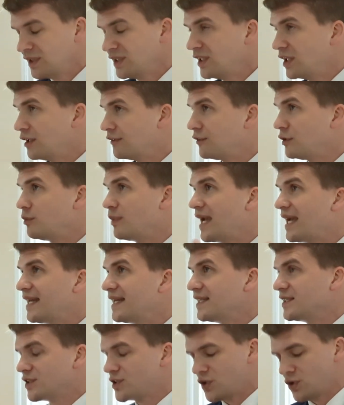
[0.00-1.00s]
You know, if you made
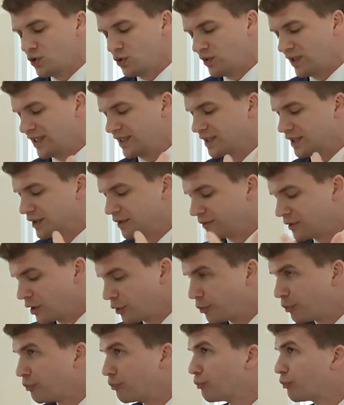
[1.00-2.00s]
it into like a,
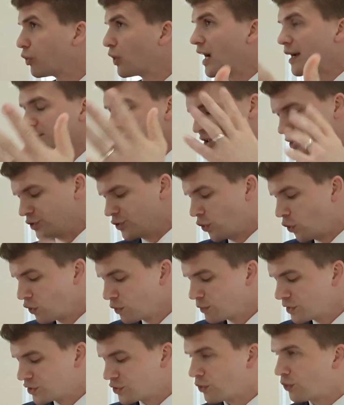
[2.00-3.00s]
a perhaps a
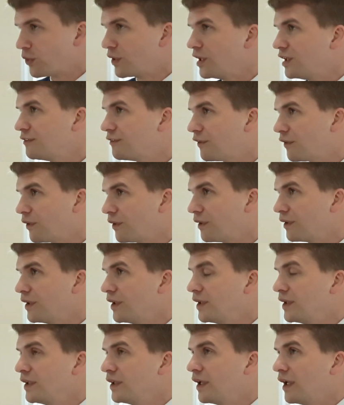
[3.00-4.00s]
dormitory for
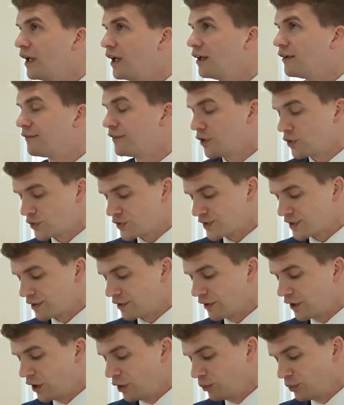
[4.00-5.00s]
uh, folks that
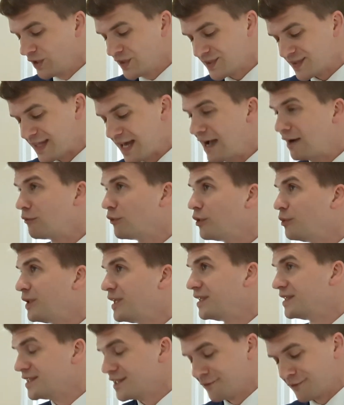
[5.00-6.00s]
are homeless, that would
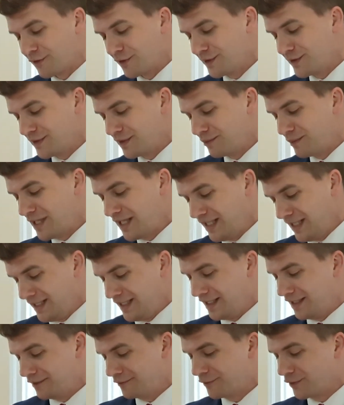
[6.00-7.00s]
be different than making
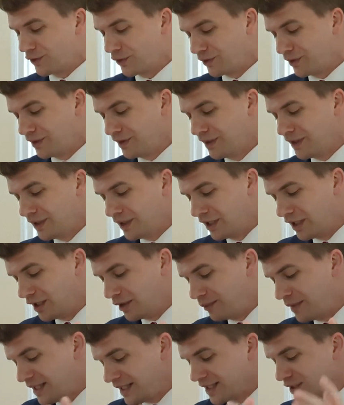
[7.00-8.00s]
it for uh,
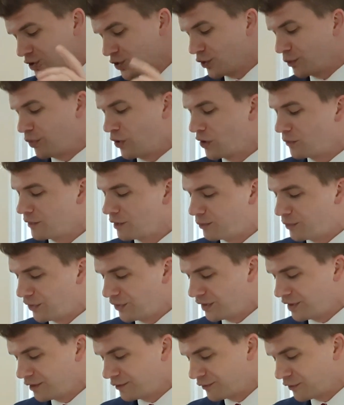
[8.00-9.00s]
making it to an apartment
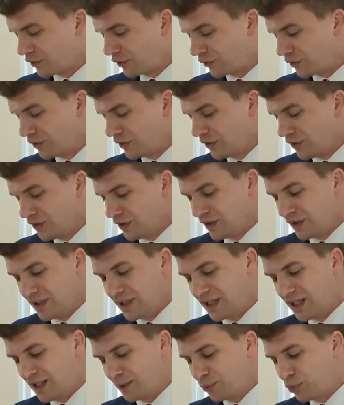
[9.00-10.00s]
building for
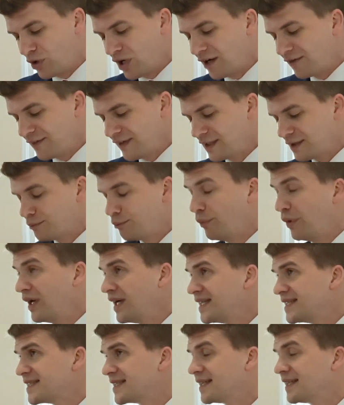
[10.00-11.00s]
uh, profit.
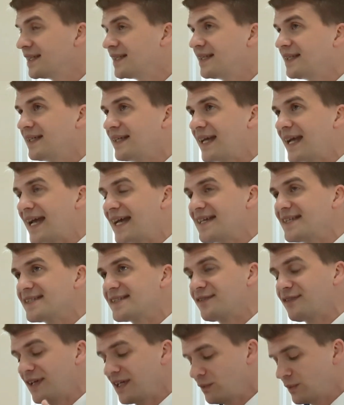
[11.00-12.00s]
But
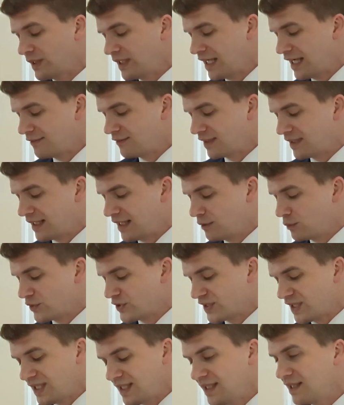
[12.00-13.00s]
as fate would have it, I
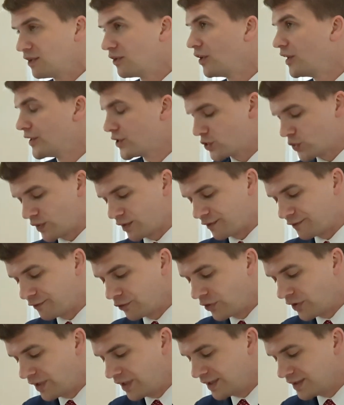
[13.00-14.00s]
was eating lunch with a
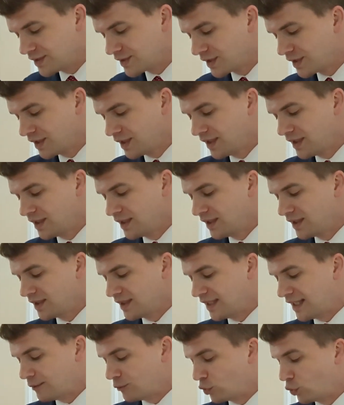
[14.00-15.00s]
friend
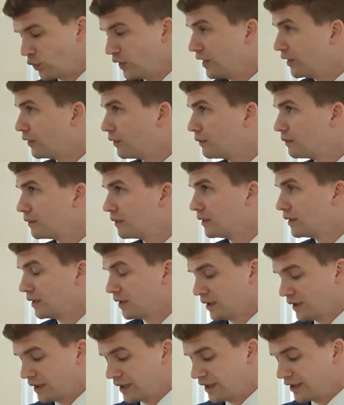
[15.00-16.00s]
named Will,
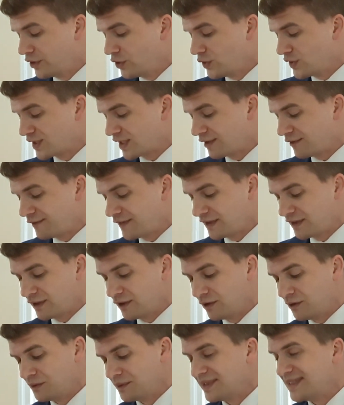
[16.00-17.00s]
uh, who's a
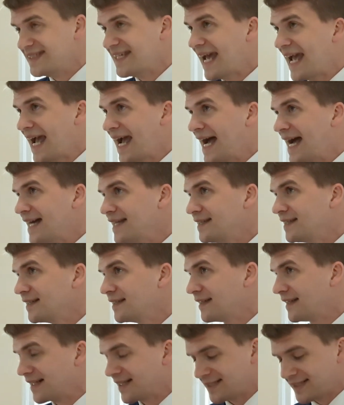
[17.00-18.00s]
fellow
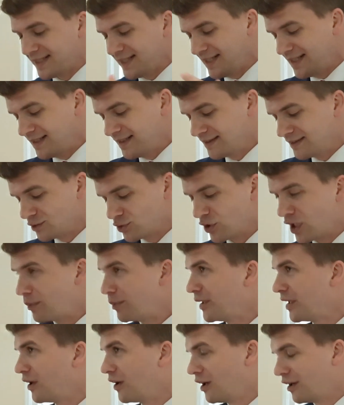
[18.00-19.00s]
dad that I see
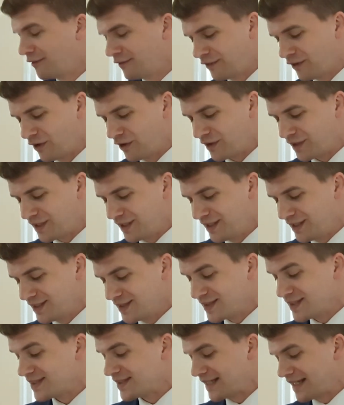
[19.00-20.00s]
dropping off our
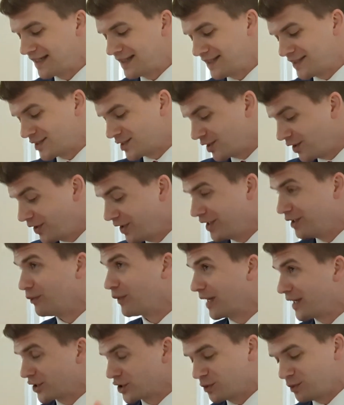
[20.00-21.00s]
kids. He's, his son
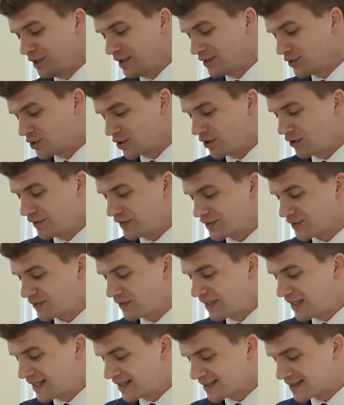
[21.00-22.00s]
will actually be in Charlotte's
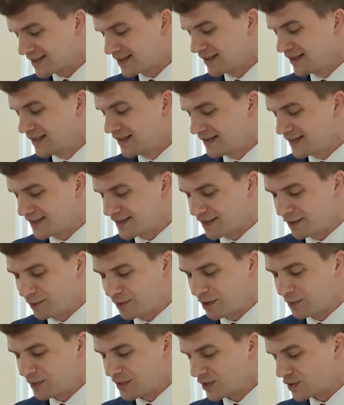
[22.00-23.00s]
class this
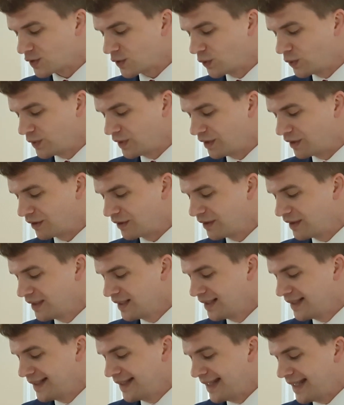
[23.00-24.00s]
upcoming school year.
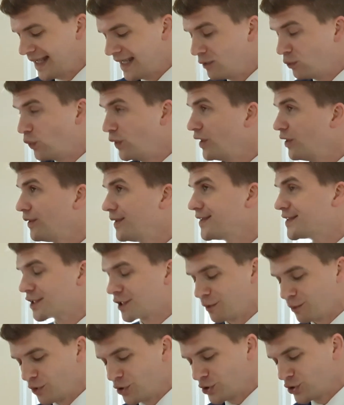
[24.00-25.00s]
And Will is a
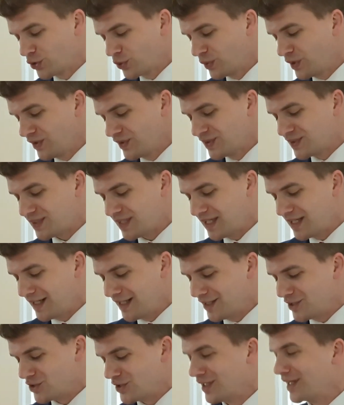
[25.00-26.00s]
commercial real estate
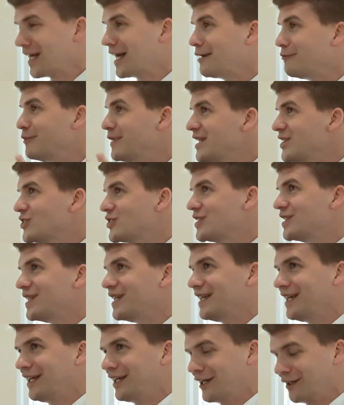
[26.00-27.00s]
agent, and I mentioned to
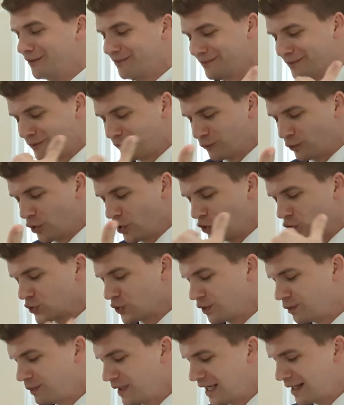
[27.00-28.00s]
him
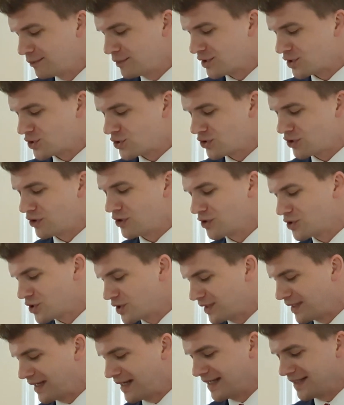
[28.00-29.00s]
Rosewood Baptist Church
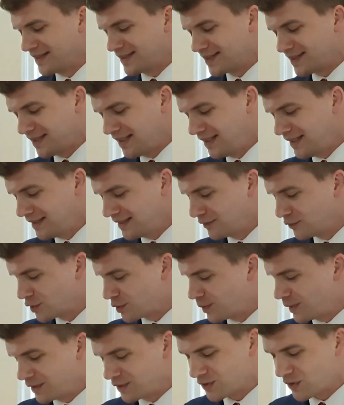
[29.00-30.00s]
that I had seen it was
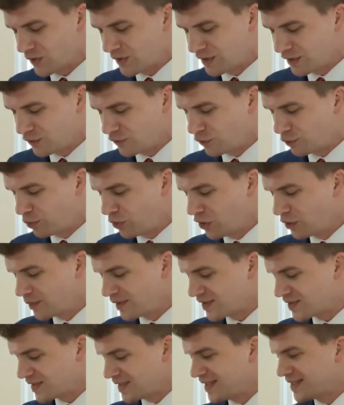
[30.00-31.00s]
being turned into
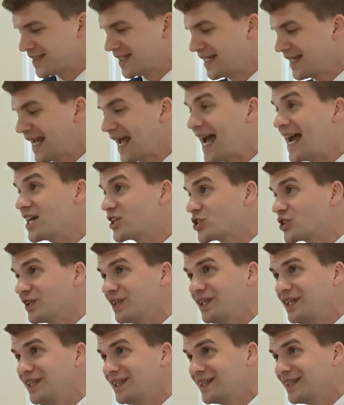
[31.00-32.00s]
apartments. And he said,
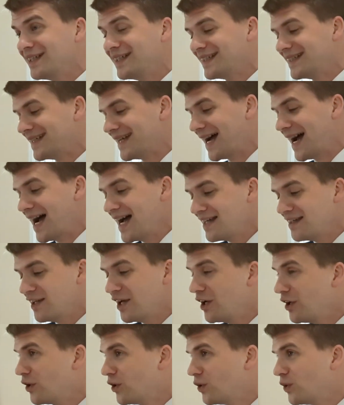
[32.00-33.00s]
Actually, I
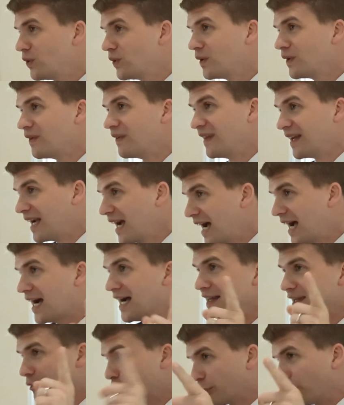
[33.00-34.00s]
know the
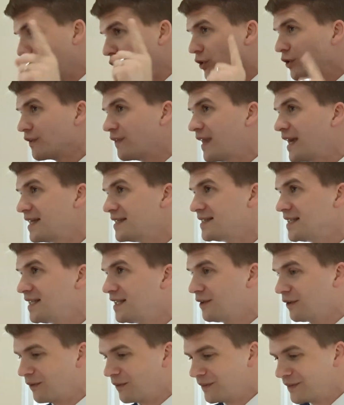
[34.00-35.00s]
guy that brokered that
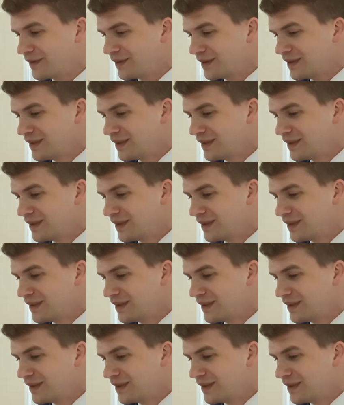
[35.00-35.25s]
deal.